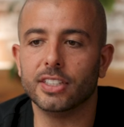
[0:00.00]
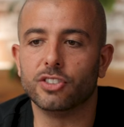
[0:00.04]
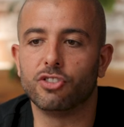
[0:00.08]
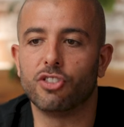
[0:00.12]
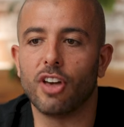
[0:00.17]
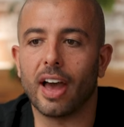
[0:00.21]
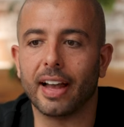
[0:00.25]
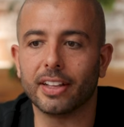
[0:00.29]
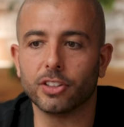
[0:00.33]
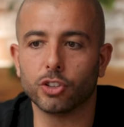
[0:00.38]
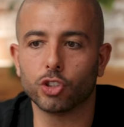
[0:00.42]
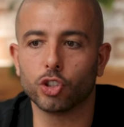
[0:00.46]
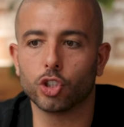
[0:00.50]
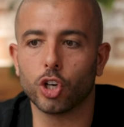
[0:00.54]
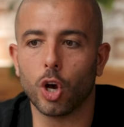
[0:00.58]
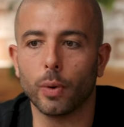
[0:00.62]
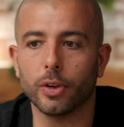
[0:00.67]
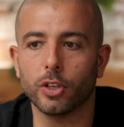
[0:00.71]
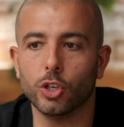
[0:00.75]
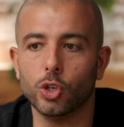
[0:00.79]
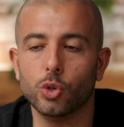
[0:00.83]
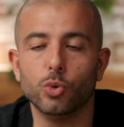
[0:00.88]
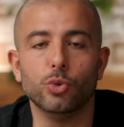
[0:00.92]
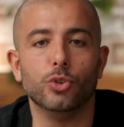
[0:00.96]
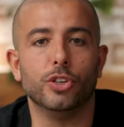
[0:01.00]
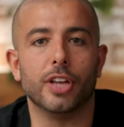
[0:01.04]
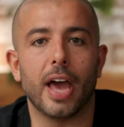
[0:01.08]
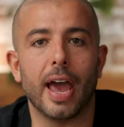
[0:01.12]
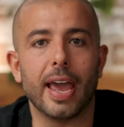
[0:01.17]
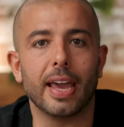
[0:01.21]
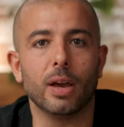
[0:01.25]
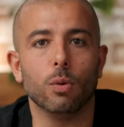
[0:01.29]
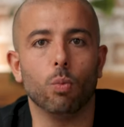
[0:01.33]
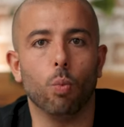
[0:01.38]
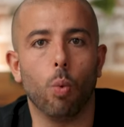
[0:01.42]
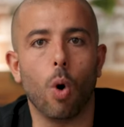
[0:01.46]
is that's showing you
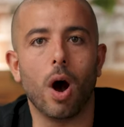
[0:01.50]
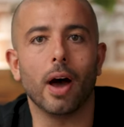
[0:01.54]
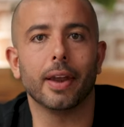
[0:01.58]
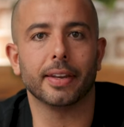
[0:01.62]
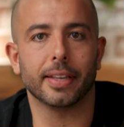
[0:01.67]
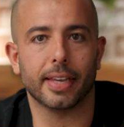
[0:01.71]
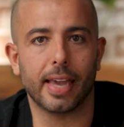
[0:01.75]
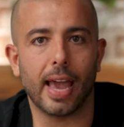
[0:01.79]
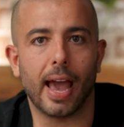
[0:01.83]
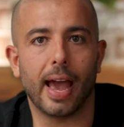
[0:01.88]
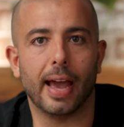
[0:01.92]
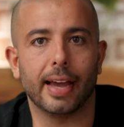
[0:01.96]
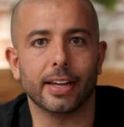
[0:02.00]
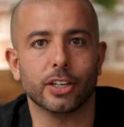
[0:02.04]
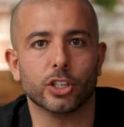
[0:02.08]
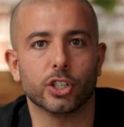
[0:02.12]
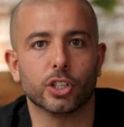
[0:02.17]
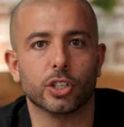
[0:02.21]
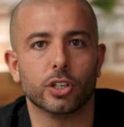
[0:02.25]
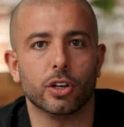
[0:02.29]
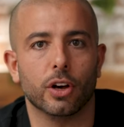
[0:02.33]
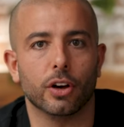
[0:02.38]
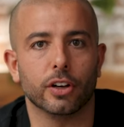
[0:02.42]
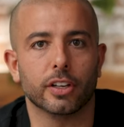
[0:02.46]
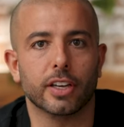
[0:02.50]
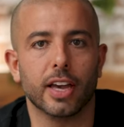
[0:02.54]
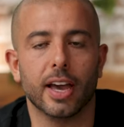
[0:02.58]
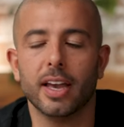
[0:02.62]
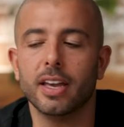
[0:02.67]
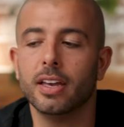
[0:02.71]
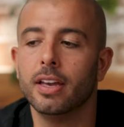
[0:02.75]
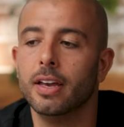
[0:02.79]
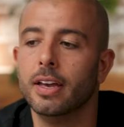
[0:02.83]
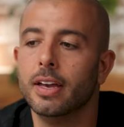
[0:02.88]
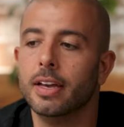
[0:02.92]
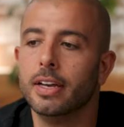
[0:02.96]
day one cash,
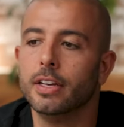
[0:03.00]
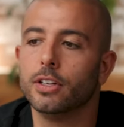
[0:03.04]
okay?